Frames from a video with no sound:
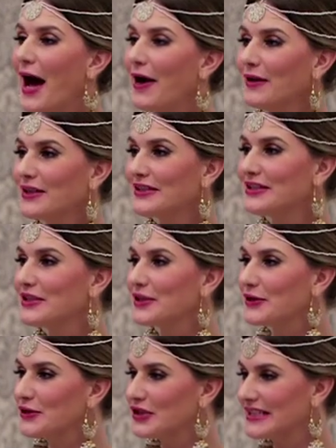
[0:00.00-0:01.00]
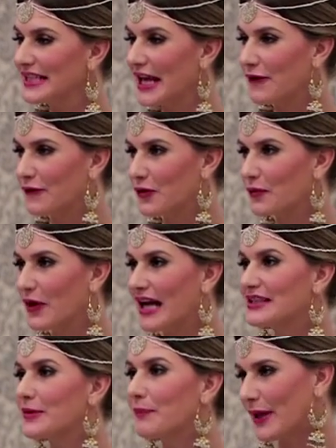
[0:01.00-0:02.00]
How long does it usually take for a
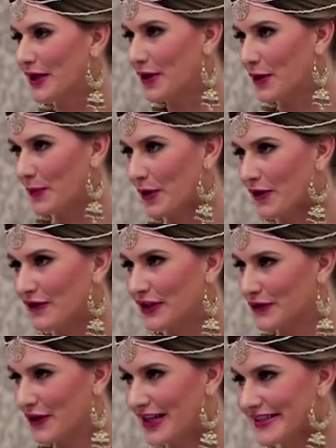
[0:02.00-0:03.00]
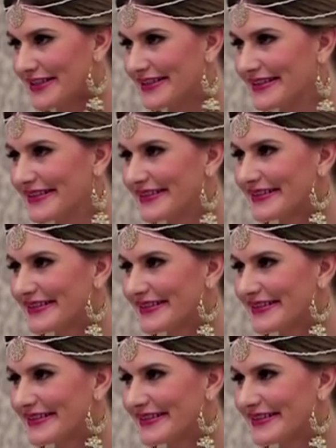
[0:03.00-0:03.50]
bride to pick her perfect dress?